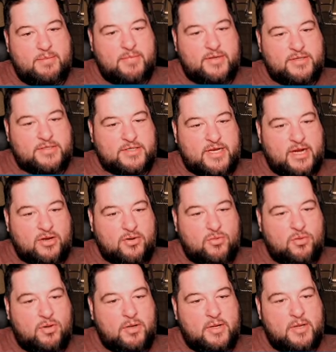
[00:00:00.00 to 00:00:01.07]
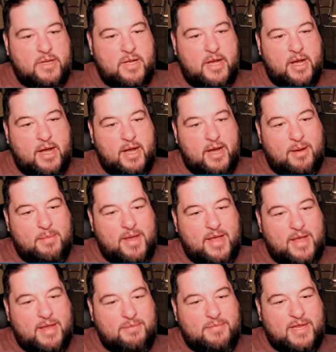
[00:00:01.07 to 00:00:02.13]
which is kind of cool.
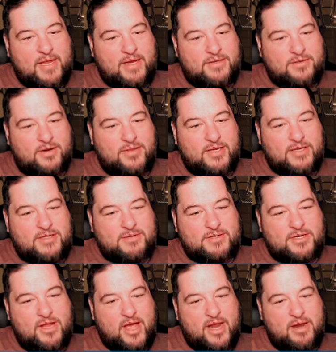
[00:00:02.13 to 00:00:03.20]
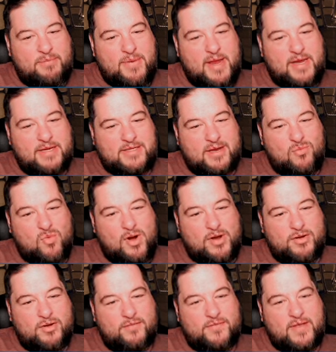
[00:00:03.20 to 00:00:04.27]
And because they're on these slotted base, I
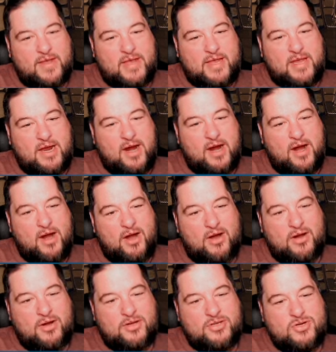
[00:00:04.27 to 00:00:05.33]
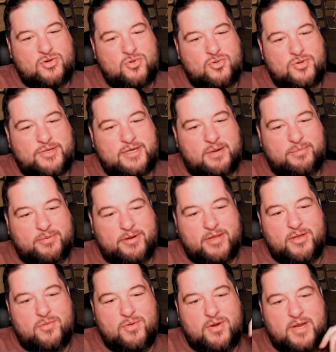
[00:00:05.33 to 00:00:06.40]
wonder if they are 2 separate
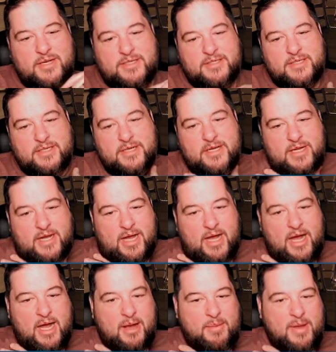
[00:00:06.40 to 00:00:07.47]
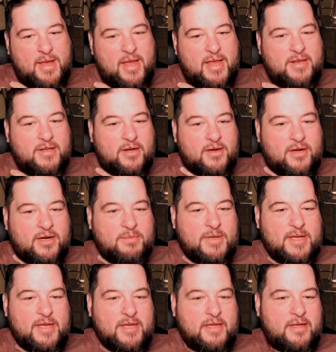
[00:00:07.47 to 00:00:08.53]
units, and they're going to
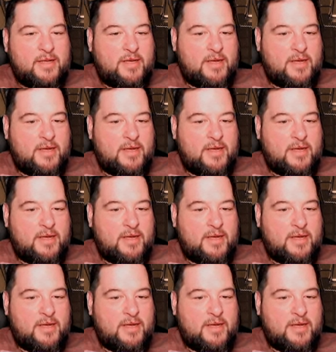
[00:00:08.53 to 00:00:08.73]
be